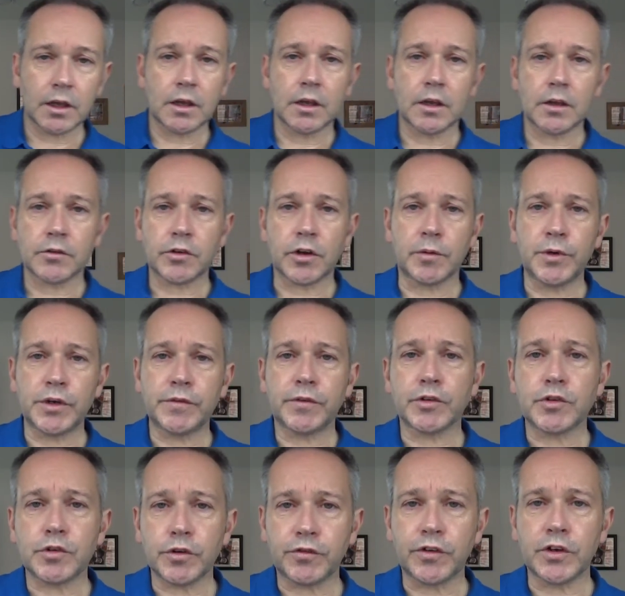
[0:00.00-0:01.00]
So I'll move
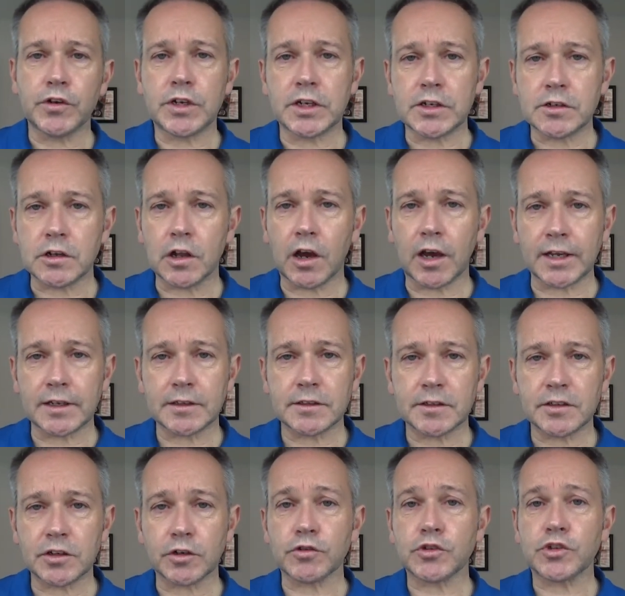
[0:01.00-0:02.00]
on to a few dislikes.
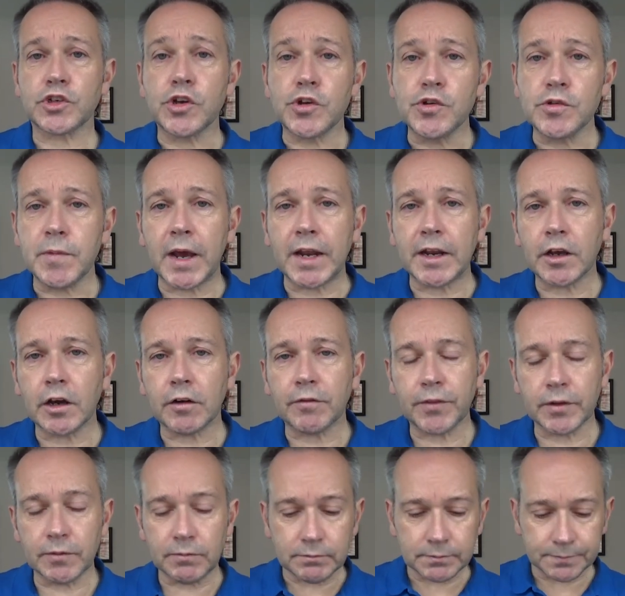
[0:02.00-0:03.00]
There's not too many of
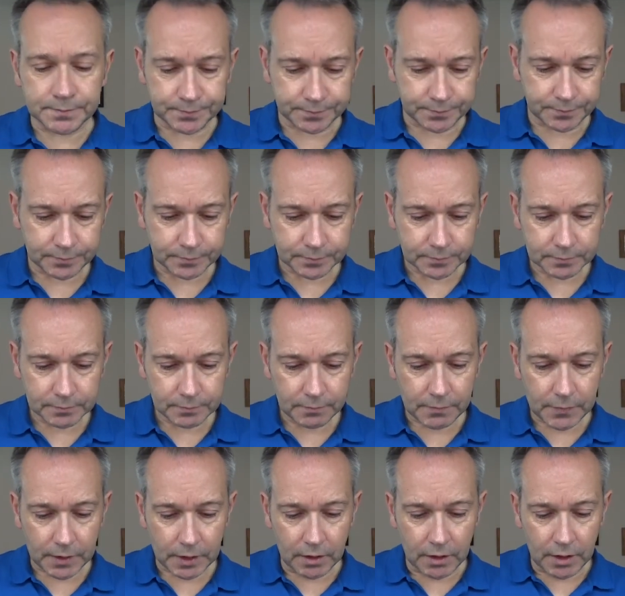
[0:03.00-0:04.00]
them.
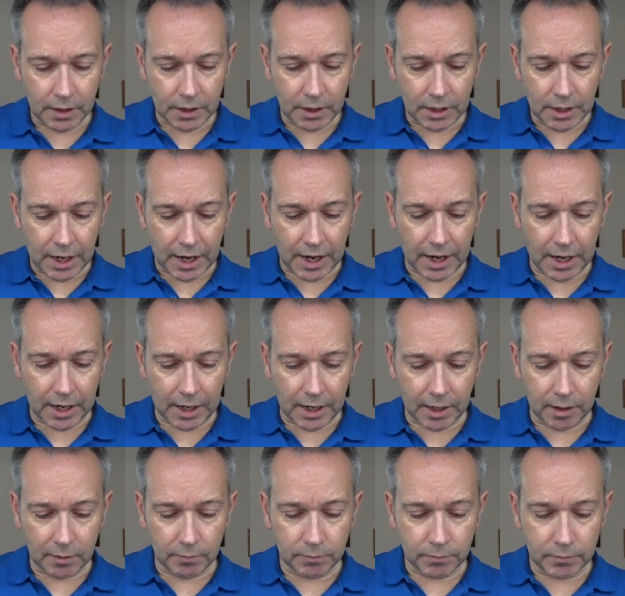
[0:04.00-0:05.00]

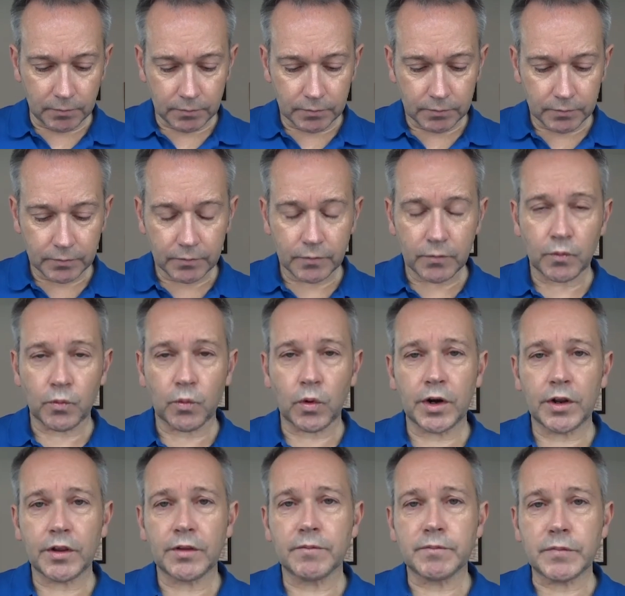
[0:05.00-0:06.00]

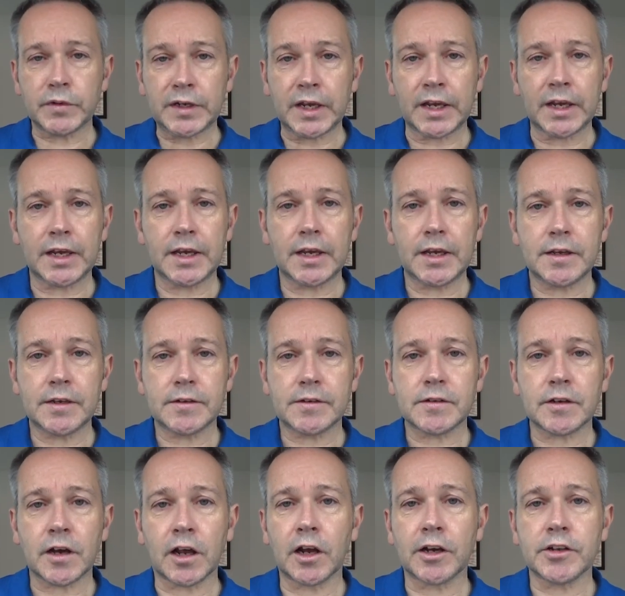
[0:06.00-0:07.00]
One of them
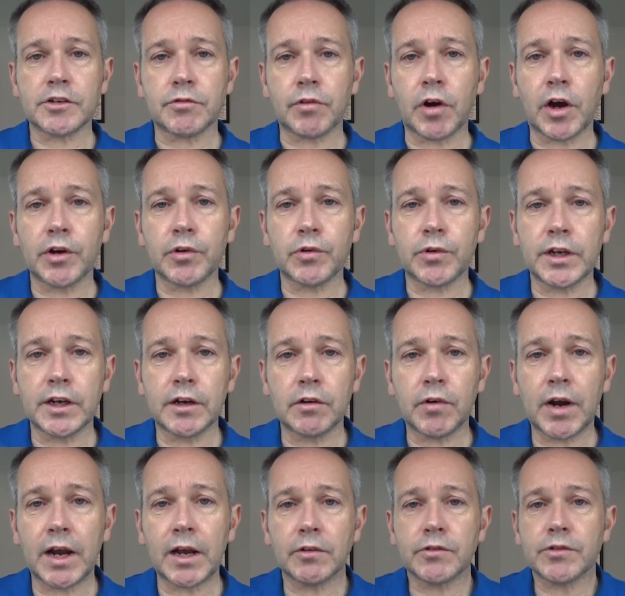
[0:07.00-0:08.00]
is I like to ride all year
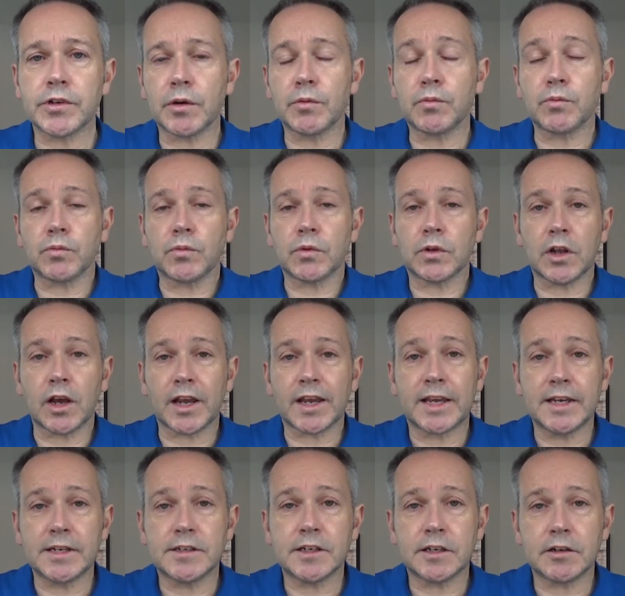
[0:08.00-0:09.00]
round, so like
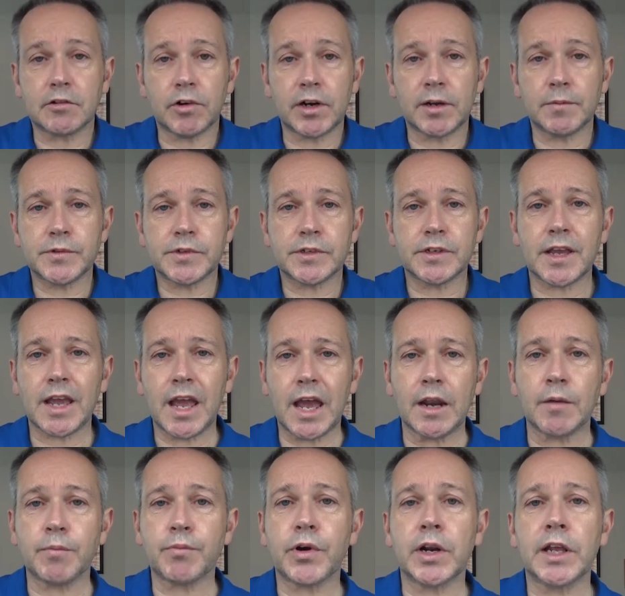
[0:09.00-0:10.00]
heated grips,
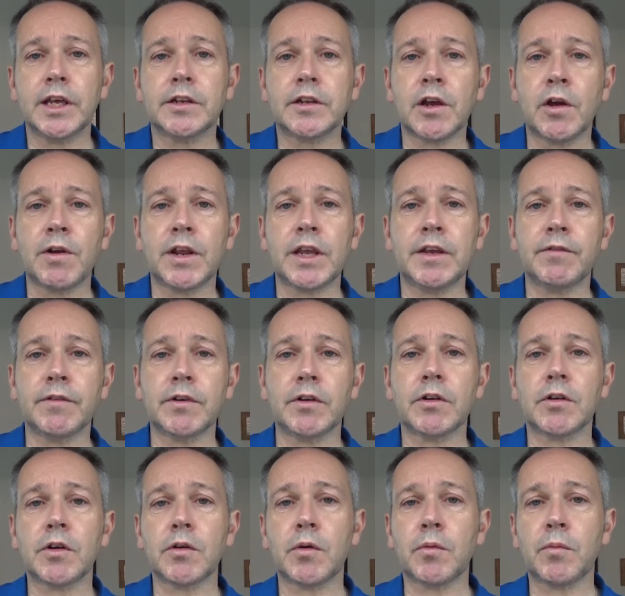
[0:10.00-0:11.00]
and Aprilia don't even
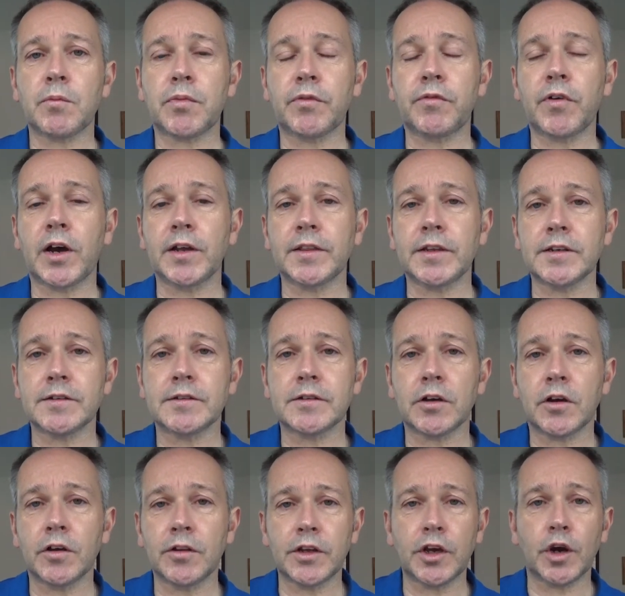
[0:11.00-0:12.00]
provide this
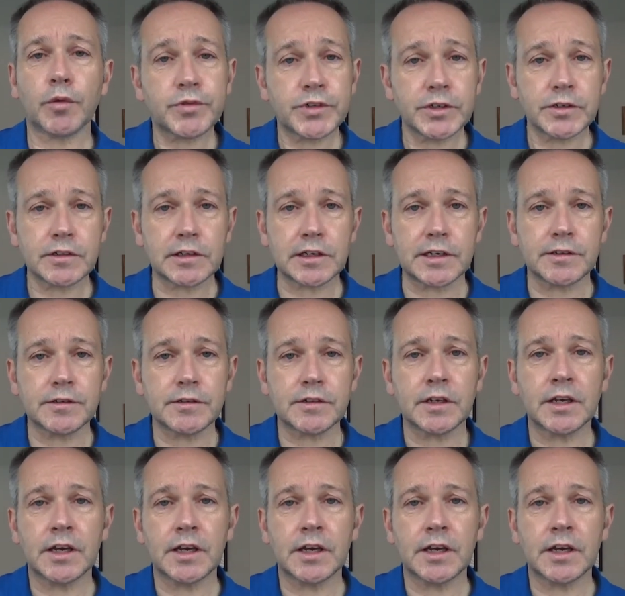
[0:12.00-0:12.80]
on the options list.